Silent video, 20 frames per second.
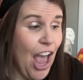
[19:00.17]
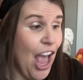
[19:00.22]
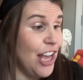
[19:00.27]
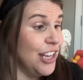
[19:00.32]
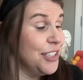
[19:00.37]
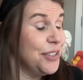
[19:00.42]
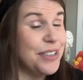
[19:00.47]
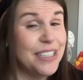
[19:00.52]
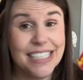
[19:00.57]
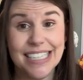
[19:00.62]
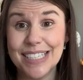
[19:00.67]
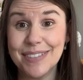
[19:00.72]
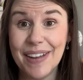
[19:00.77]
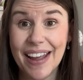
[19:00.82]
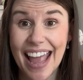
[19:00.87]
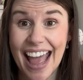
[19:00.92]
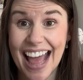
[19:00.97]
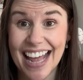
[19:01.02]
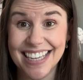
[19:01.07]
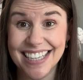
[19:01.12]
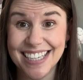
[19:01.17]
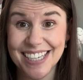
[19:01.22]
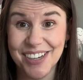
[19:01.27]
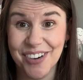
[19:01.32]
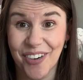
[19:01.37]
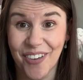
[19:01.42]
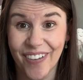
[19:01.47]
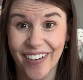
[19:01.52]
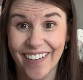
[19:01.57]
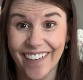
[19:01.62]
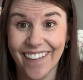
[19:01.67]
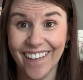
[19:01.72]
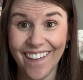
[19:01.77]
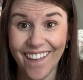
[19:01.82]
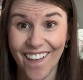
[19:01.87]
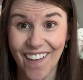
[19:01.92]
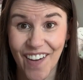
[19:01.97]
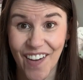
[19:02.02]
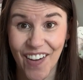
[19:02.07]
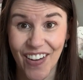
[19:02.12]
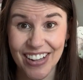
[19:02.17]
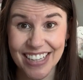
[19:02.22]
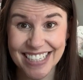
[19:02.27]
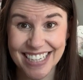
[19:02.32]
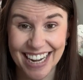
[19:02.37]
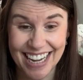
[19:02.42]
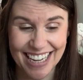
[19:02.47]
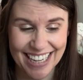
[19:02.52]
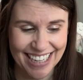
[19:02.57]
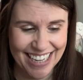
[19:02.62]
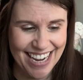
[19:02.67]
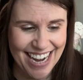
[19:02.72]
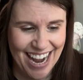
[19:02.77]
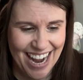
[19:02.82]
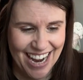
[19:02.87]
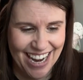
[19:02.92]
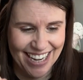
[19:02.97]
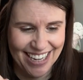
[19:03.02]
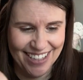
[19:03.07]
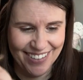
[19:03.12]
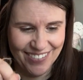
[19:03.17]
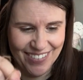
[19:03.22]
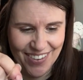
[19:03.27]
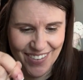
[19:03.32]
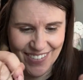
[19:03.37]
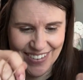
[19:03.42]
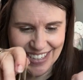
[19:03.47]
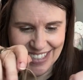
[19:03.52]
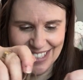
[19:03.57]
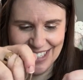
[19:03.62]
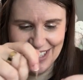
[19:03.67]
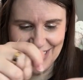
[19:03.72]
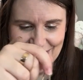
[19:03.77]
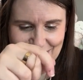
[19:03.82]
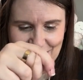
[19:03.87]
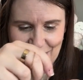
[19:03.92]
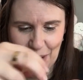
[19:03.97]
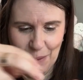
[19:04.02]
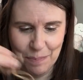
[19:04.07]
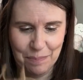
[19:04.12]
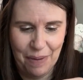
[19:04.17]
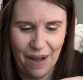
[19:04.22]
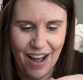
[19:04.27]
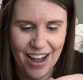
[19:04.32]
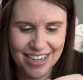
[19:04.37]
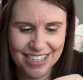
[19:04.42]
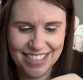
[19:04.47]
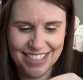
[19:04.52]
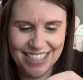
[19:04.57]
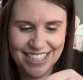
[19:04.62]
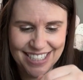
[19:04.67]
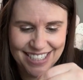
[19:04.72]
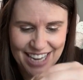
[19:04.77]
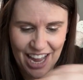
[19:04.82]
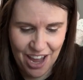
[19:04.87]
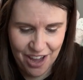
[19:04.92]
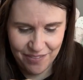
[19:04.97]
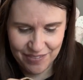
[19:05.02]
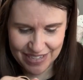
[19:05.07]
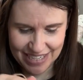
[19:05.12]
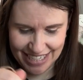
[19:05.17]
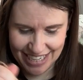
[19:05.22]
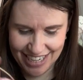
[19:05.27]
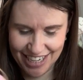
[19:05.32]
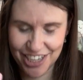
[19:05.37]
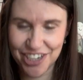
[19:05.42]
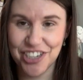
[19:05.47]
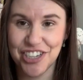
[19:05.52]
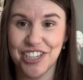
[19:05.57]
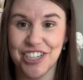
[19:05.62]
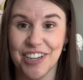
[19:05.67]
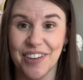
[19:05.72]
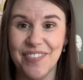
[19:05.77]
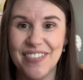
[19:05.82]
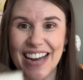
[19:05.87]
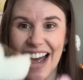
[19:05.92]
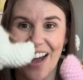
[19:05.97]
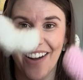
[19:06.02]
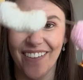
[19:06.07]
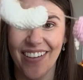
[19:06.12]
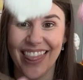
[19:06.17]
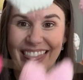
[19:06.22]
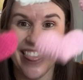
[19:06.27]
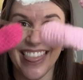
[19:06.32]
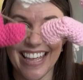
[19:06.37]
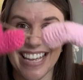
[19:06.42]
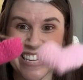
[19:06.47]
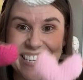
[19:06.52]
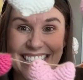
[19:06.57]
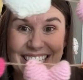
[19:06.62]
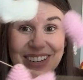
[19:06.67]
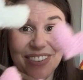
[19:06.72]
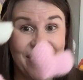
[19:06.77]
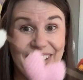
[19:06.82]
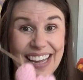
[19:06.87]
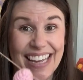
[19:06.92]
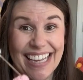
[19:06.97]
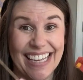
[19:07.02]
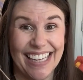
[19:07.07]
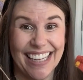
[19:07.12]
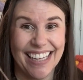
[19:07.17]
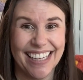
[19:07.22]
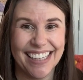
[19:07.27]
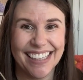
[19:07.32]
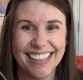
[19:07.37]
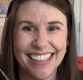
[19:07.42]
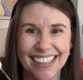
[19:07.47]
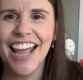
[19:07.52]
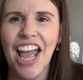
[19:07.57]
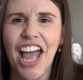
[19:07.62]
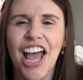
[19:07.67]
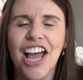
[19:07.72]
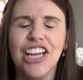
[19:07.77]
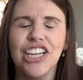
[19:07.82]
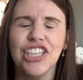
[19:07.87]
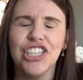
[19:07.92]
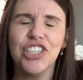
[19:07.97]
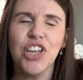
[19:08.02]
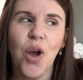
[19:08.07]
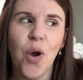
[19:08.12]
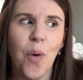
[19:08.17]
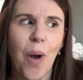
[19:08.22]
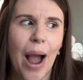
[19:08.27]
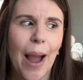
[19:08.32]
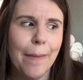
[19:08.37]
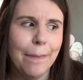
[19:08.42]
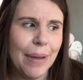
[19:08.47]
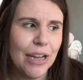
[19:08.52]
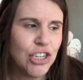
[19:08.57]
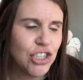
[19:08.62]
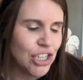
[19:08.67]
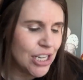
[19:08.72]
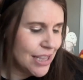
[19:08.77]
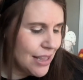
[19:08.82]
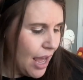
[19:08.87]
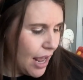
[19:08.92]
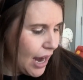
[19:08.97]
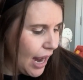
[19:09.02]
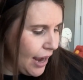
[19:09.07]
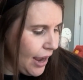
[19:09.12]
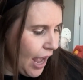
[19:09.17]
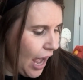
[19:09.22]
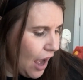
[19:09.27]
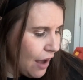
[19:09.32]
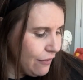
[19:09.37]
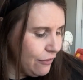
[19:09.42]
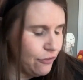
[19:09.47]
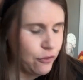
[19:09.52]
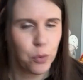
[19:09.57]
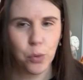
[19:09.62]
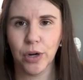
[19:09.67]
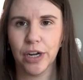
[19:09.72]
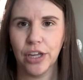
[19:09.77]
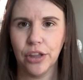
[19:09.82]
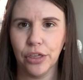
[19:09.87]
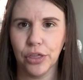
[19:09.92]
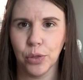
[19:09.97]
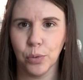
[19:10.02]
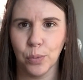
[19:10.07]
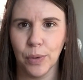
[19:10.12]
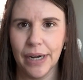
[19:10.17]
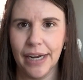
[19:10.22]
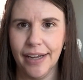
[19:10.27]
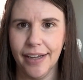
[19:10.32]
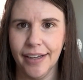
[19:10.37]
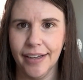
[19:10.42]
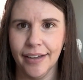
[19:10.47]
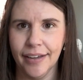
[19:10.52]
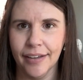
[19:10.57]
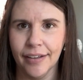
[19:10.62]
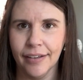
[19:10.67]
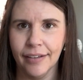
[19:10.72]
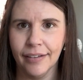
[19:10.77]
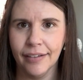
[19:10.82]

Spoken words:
So this is my Etsy order, all done. I am going to box this up to get it shipped out this week. So I mentioned that I have 43